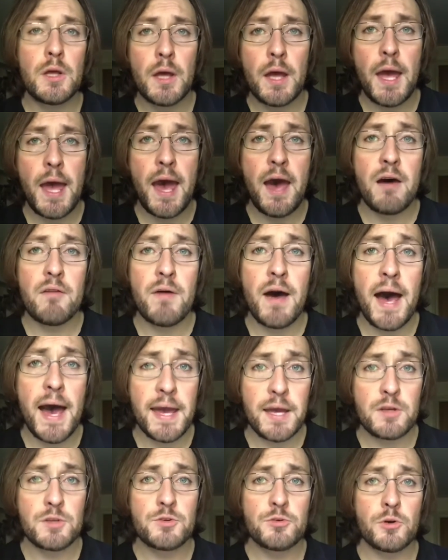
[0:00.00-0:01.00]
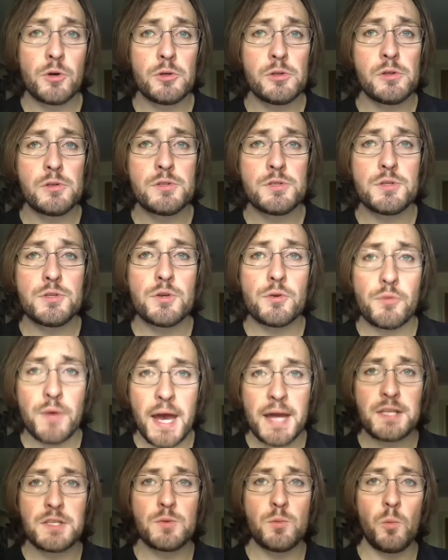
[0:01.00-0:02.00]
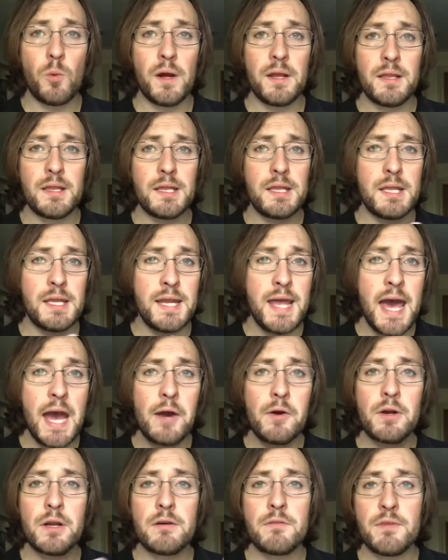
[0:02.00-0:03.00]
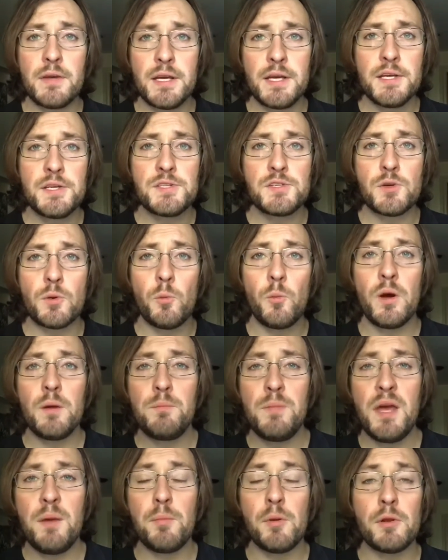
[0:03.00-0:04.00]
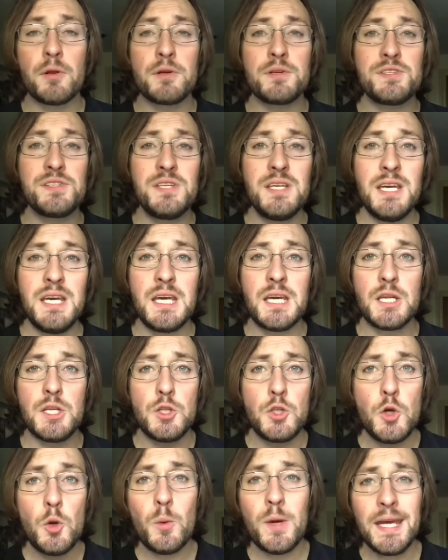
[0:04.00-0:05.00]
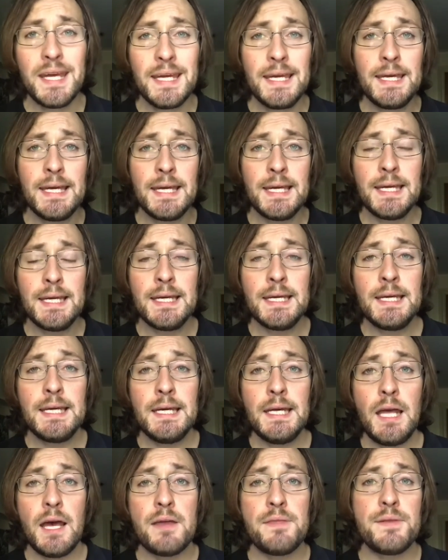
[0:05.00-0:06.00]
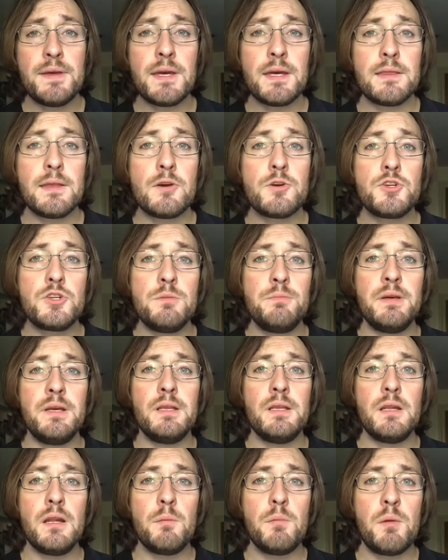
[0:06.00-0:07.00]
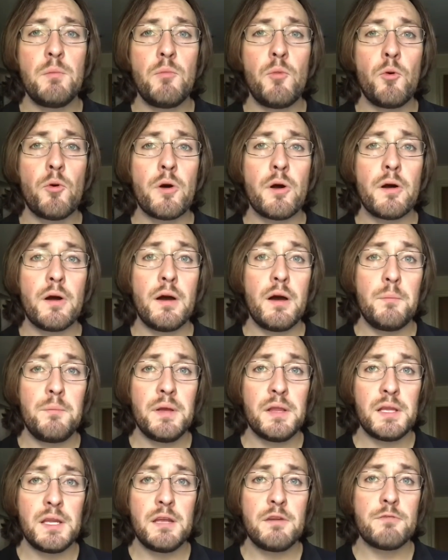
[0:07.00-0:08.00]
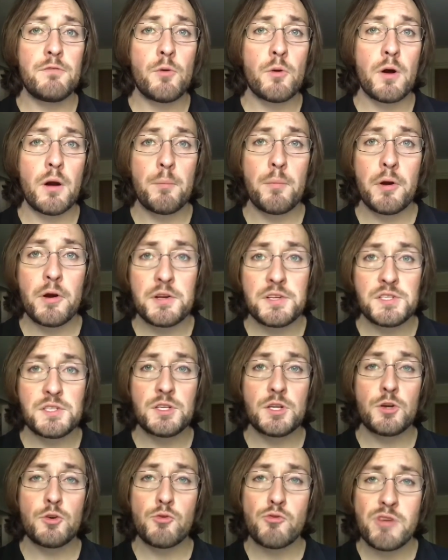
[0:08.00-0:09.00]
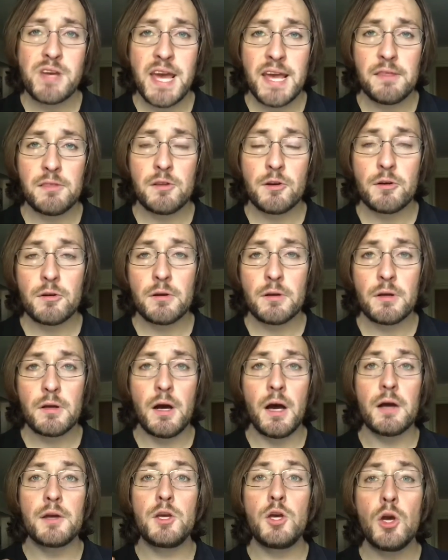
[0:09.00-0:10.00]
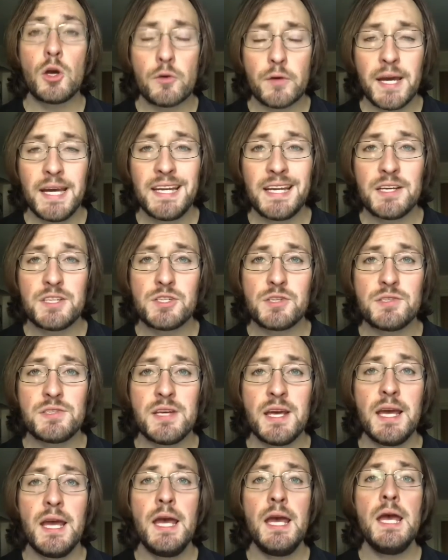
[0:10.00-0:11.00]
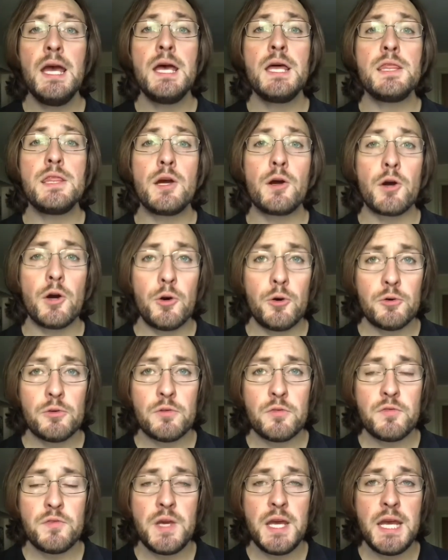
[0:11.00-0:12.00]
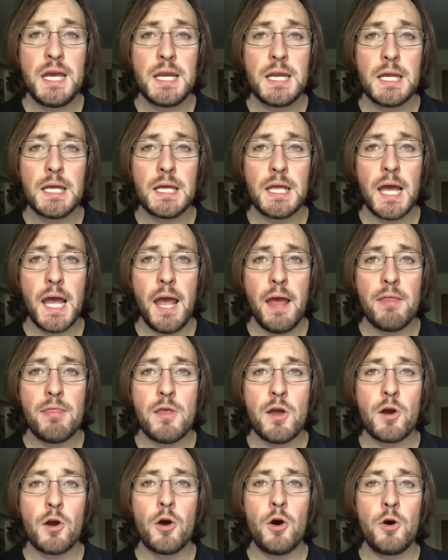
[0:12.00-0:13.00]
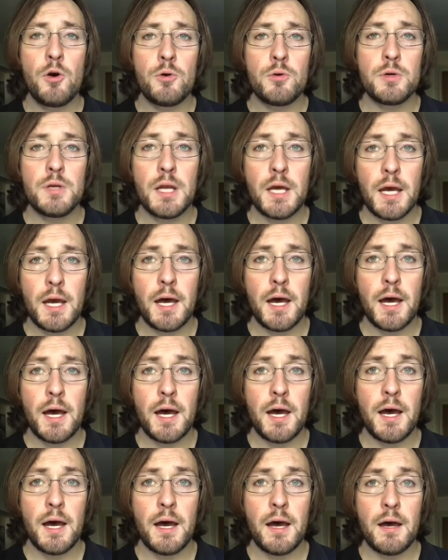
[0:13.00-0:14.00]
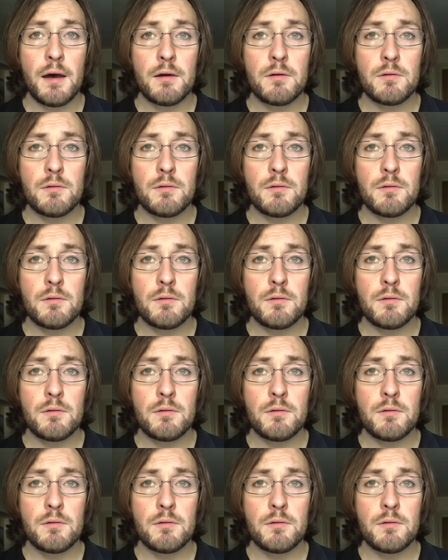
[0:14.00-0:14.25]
have high control to direct what the narrative is or what people are seeing and doing. I think there should be a little bit more ability for a person to create their uh, curate, I should say, their own feed and their own uh,